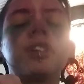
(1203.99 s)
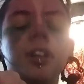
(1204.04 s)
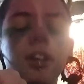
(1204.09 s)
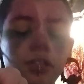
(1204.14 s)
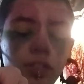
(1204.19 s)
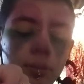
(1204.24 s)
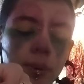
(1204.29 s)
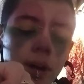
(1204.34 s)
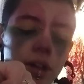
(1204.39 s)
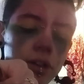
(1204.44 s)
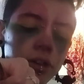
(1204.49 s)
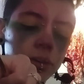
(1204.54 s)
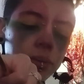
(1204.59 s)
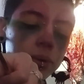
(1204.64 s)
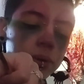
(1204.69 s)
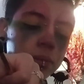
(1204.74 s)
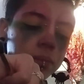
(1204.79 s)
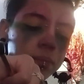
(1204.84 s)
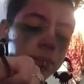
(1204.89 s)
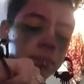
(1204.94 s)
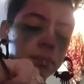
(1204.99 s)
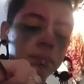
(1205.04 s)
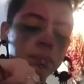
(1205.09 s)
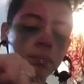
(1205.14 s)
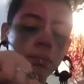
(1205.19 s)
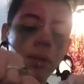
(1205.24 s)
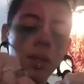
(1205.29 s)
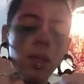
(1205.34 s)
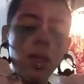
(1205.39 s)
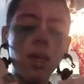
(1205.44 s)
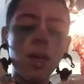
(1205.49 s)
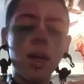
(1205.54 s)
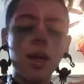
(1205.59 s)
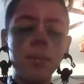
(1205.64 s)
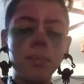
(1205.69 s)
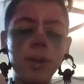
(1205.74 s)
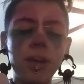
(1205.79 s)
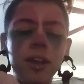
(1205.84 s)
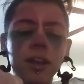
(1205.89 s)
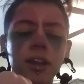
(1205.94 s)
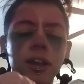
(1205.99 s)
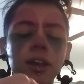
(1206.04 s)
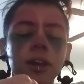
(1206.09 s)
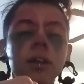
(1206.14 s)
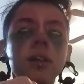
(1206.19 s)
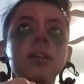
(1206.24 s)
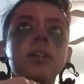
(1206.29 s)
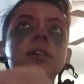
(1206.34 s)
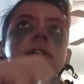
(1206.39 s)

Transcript: Get the palette open. I'm panicking.